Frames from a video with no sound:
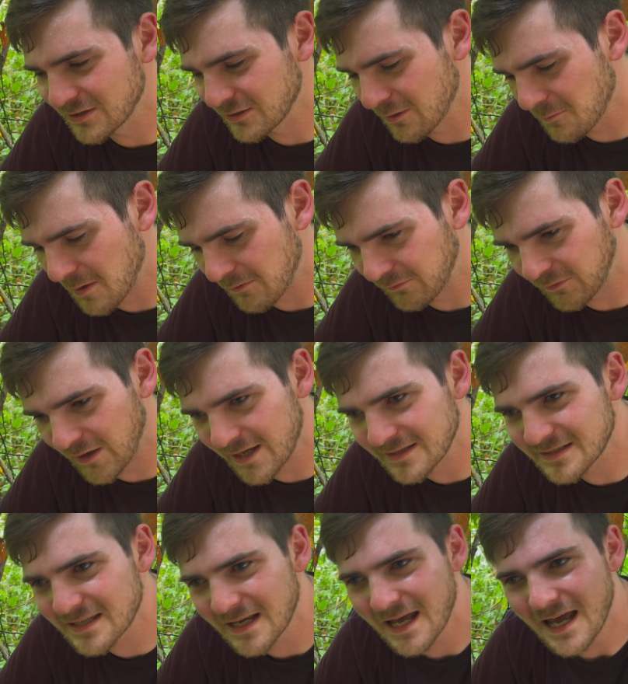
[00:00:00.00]
So, my
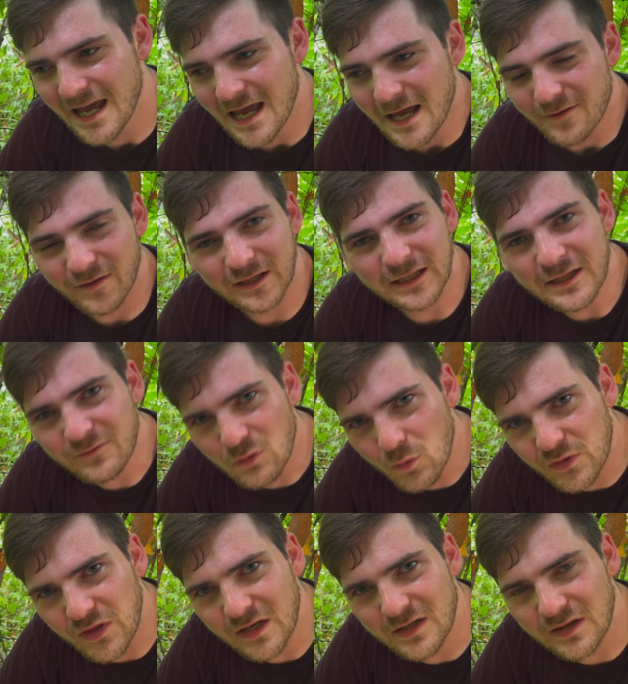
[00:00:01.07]
friends, if I leave you
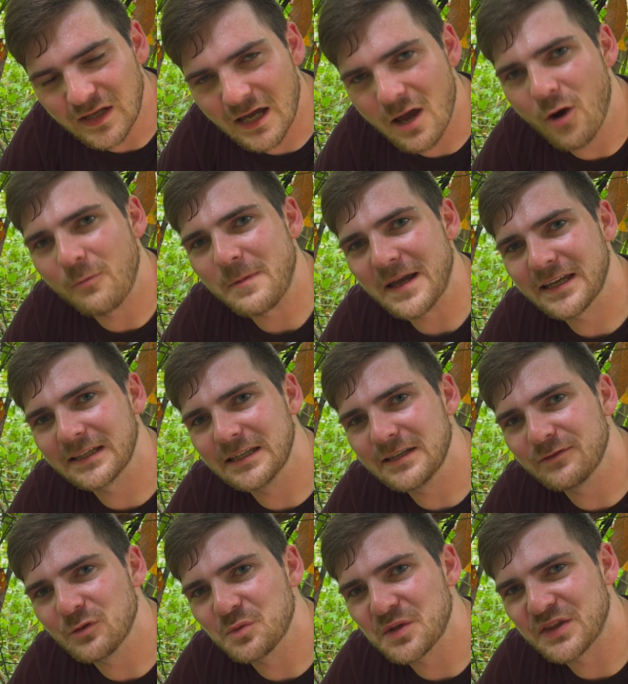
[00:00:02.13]
with anything, I hope I can
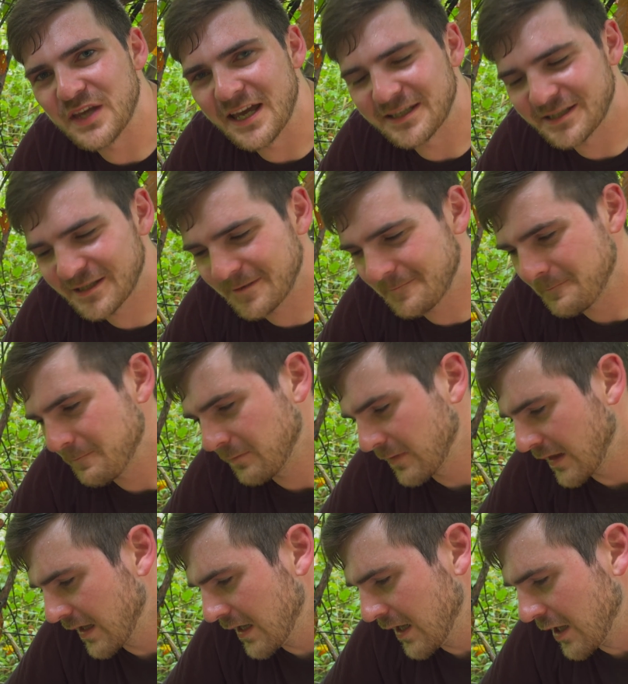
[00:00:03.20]
leave you with this.
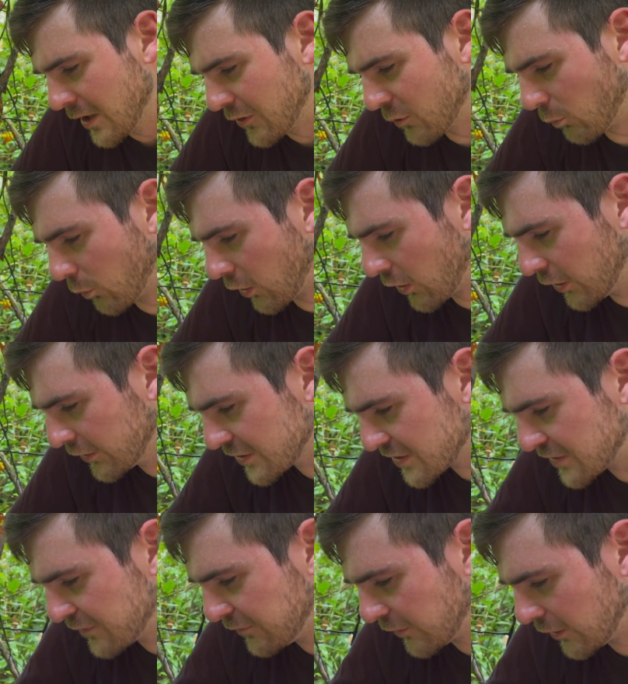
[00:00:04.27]
The world
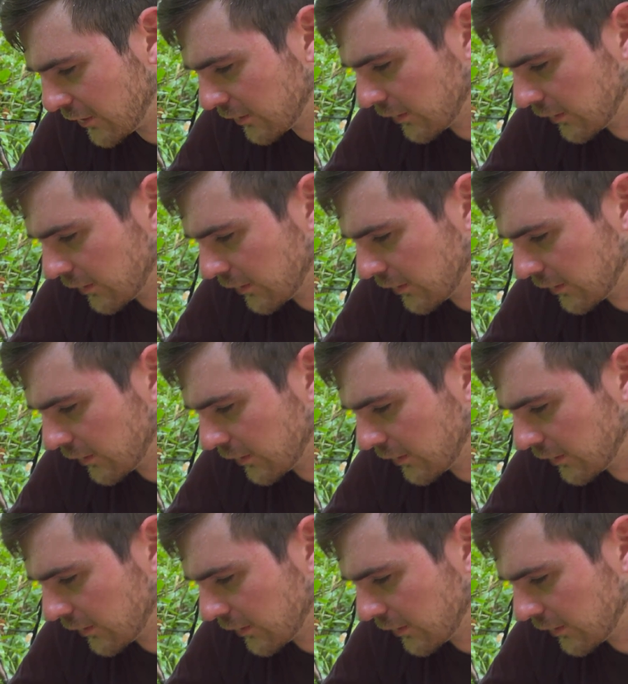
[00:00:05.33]
is full.